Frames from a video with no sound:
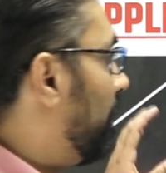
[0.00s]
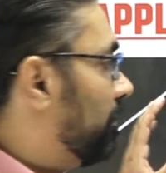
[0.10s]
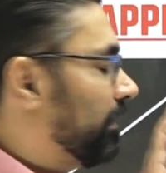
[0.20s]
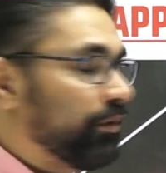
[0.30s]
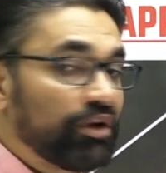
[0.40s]

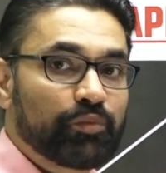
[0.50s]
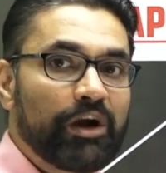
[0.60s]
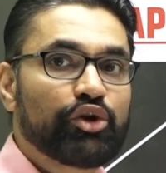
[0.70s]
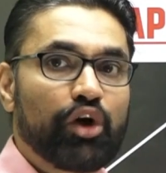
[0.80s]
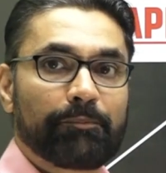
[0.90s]
there was
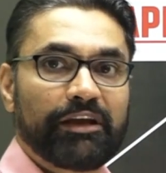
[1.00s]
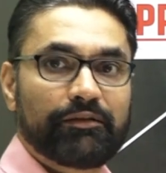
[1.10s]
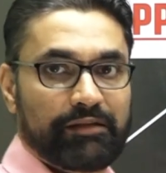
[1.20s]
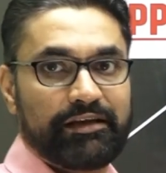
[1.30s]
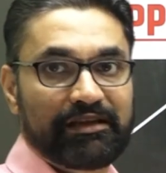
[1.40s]
one
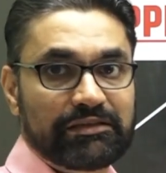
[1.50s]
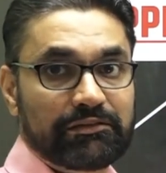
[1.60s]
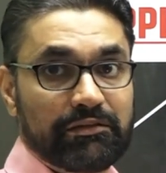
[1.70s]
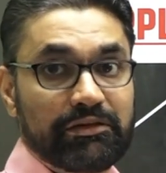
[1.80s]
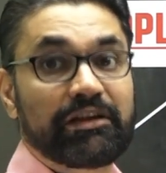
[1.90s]
topic, that is
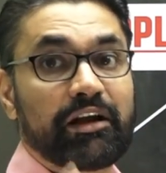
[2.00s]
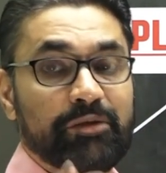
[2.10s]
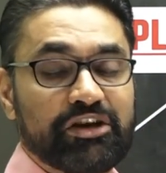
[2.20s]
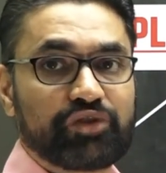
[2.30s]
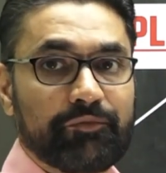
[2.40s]

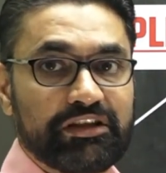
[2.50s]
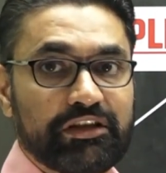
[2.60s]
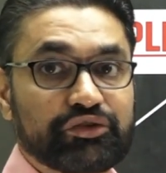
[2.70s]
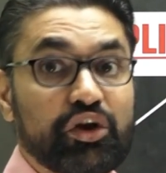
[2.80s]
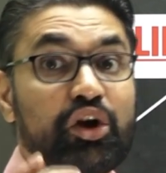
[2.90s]
determinants of
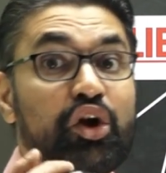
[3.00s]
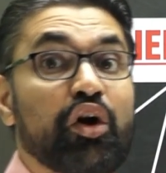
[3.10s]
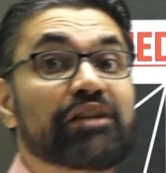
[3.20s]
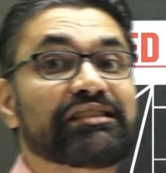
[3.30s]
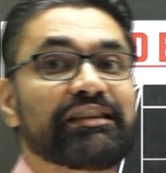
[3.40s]
ethics or
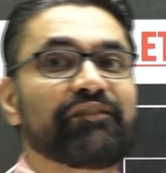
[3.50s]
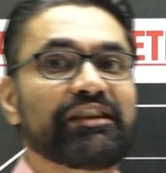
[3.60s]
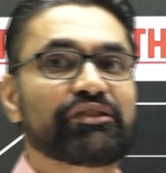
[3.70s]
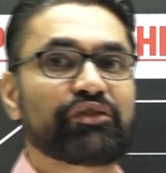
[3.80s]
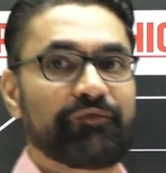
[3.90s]

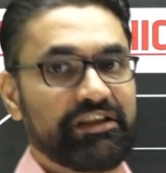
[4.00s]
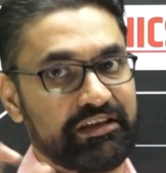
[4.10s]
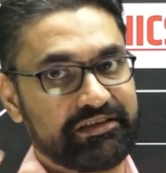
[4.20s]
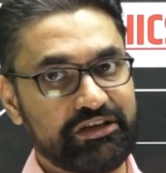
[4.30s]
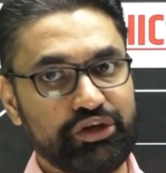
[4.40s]
consequences of
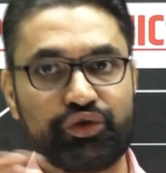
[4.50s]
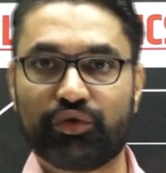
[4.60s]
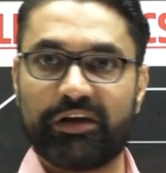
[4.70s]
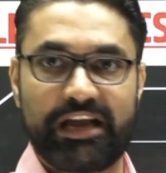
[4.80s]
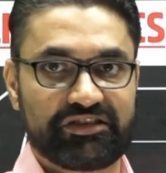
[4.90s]
ethics in
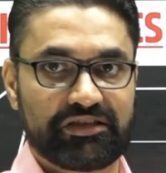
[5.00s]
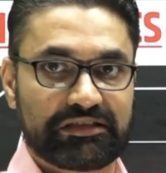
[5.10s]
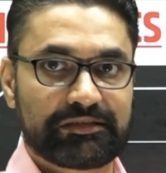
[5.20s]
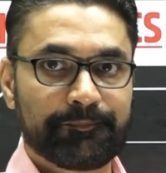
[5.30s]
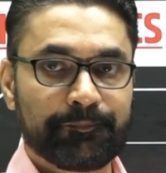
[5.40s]
human
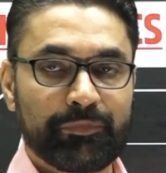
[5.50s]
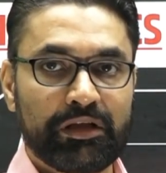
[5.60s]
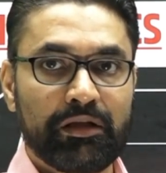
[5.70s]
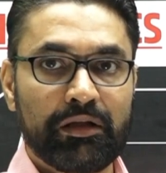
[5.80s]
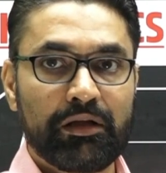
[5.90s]
actions.
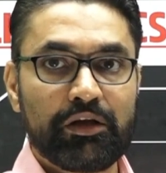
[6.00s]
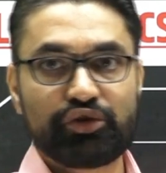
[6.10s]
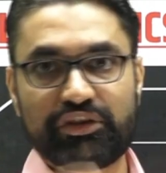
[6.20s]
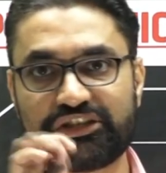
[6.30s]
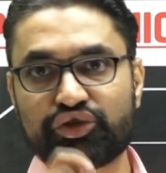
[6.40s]
So
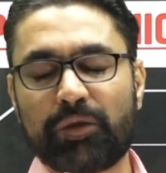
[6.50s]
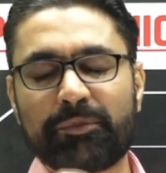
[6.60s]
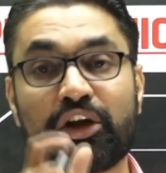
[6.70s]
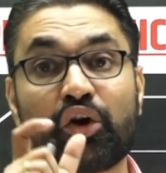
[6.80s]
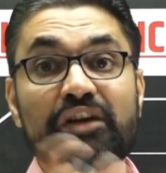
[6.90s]
this
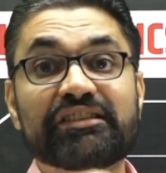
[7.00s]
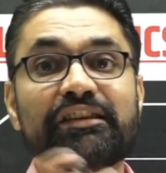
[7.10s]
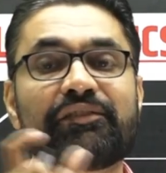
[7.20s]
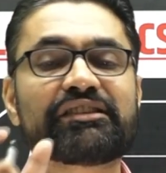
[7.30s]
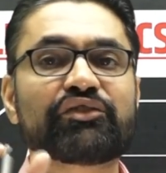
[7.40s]
topic,
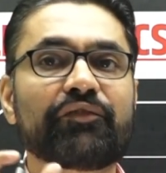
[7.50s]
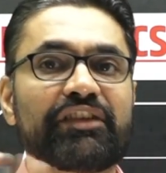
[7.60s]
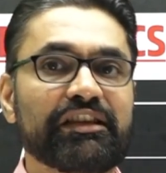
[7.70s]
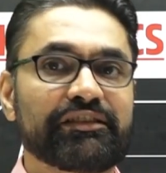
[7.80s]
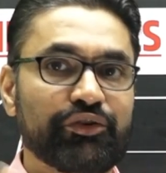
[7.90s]
consequences of
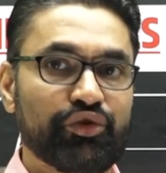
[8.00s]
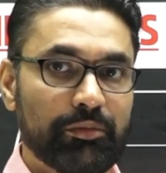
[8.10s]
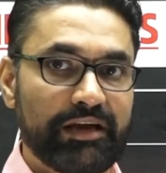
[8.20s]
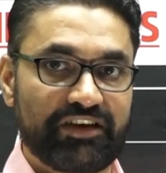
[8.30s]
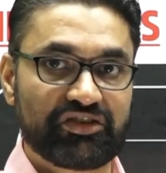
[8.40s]
ethics in
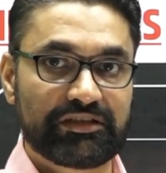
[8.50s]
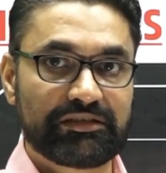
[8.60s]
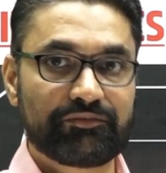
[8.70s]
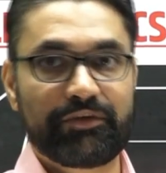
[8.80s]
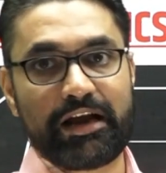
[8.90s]
human
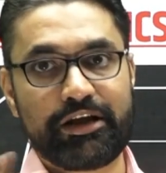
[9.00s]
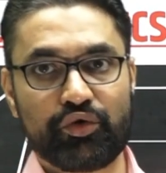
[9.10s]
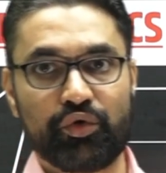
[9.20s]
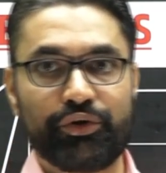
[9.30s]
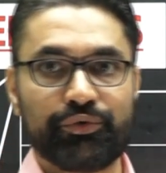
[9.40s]
actions, where I
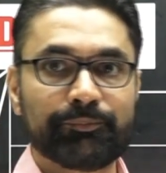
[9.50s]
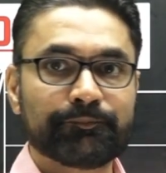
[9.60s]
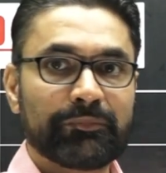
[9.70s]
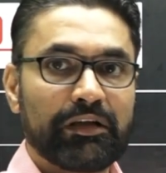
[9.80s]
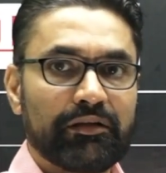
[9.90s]
told you
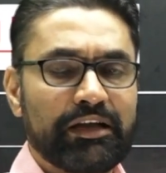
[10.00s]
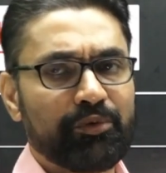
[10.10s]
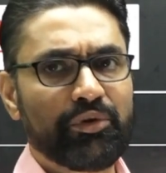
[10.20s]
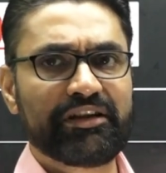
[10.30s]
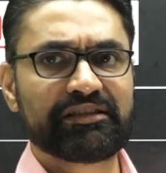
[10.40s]
that
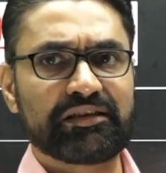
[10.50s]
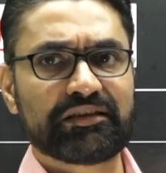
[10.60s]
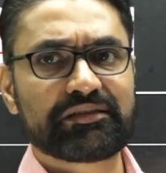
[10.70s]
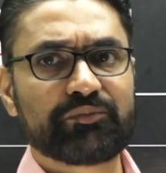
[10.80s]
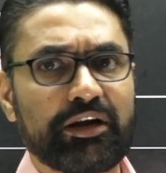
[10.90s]
we will
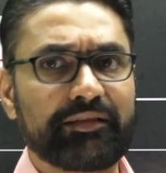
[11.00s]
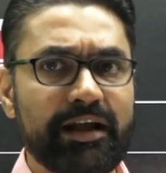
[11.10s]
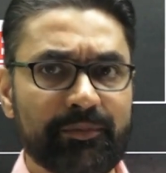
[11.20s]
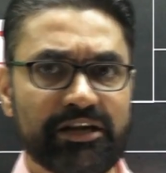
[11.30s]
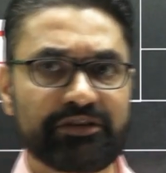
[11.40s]
discuss what are the
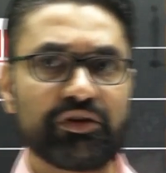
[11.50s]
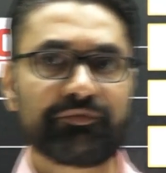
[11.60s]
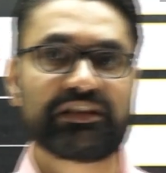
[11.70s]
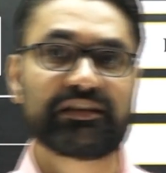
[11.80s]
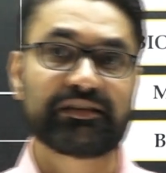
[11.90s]
advantages of
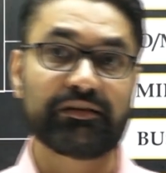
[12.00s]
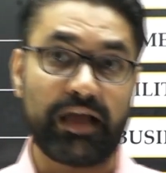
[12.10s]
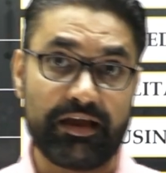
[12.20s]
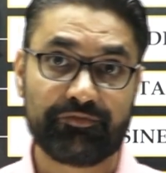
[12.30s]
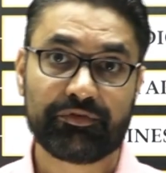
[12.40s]
ethics in
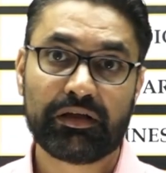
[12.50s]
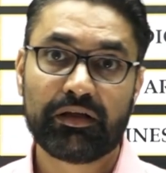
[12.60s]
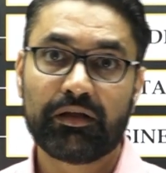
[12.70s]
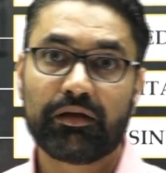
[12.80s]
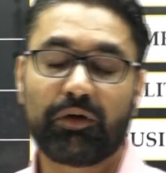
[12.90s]
life,
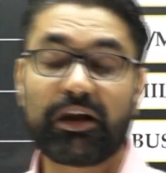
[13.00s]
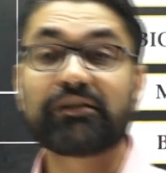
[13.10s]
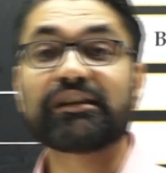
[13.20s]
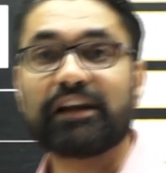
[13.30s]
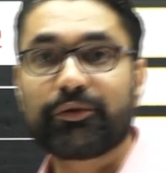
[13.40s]
what are
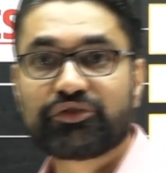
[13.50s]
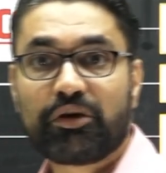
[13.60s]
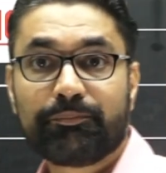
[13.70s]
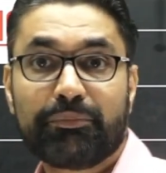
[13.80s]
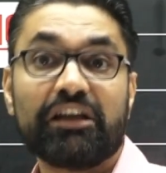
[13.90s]
disadvantages
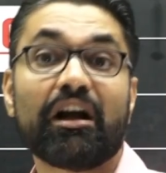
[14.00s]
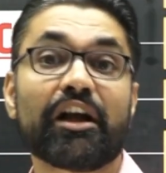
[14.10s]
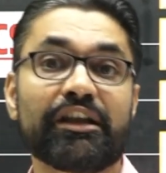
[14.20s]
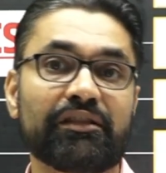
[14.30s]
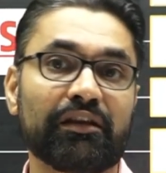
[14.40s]
of being
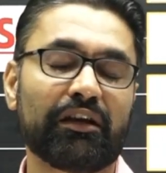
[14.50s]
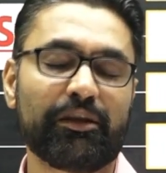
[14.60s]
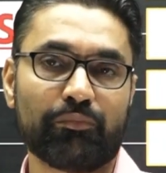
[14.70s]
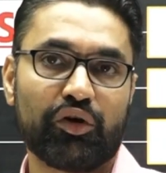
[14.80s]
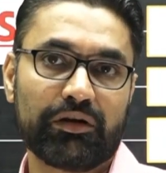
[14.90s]
unethical,
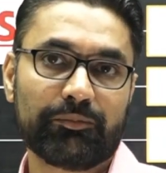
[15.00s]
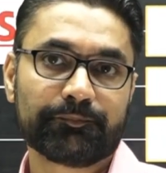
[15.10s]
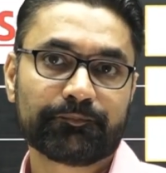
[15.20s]
immoral,